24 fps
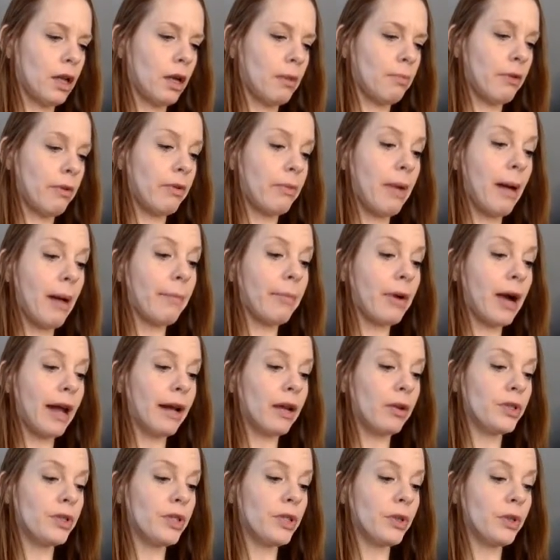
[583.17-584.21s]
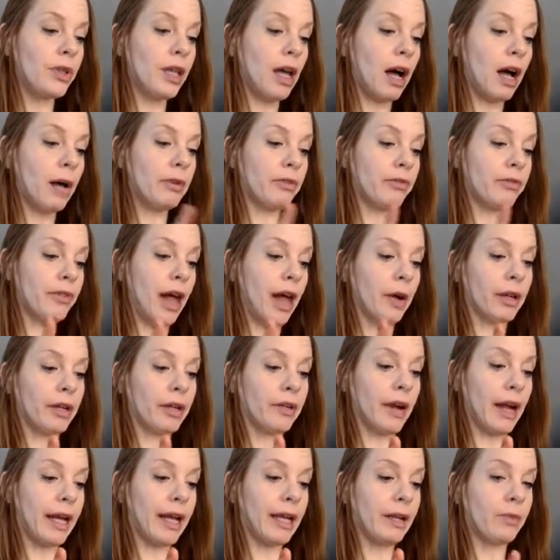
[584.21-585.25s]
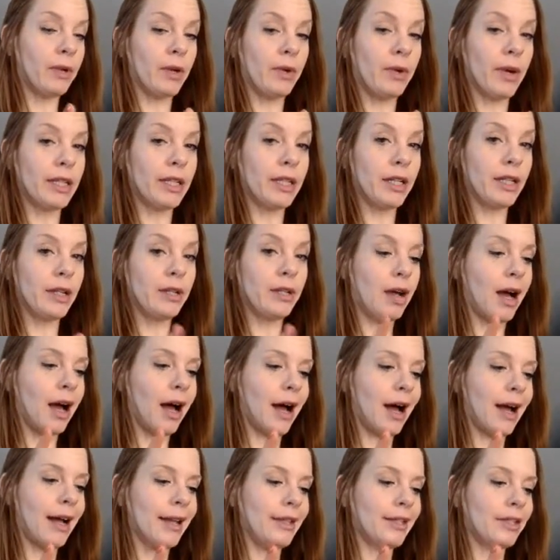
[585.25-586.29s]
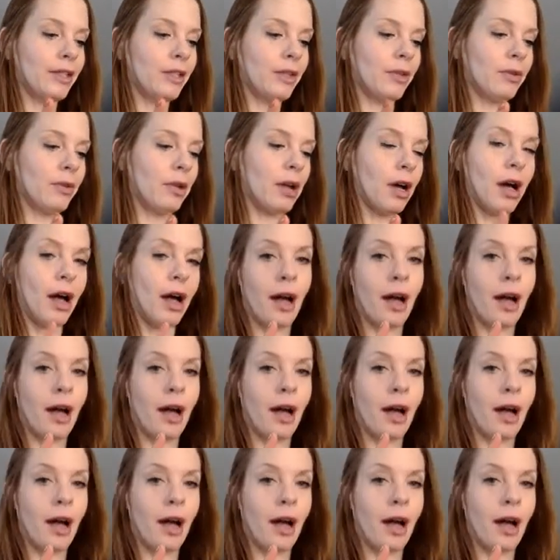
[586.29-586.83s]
But remember, I don't do the almond flour, right? What do? I do